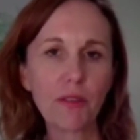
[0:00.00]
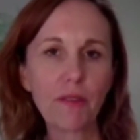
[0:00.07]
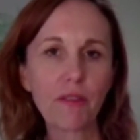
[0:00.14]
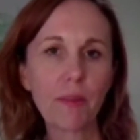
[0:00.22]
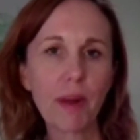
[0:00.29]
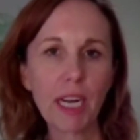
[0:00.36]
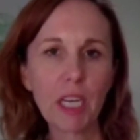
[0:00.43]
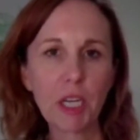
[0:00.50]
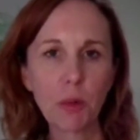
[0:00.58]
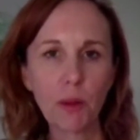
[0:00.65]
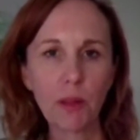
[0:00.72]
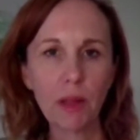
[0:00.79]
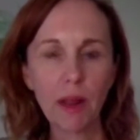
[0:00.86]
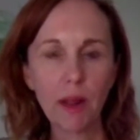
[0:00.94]
information
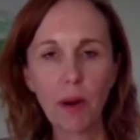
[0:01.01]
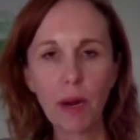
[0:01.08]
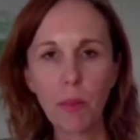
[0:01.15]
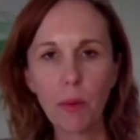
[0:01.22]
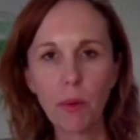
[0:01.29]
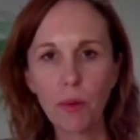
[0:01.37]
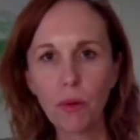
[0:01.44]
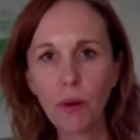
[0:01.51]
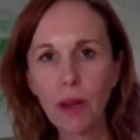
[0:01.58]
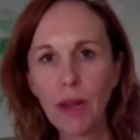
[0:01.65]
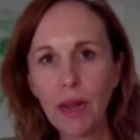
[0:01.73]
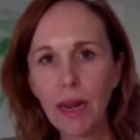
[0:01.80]
with other people.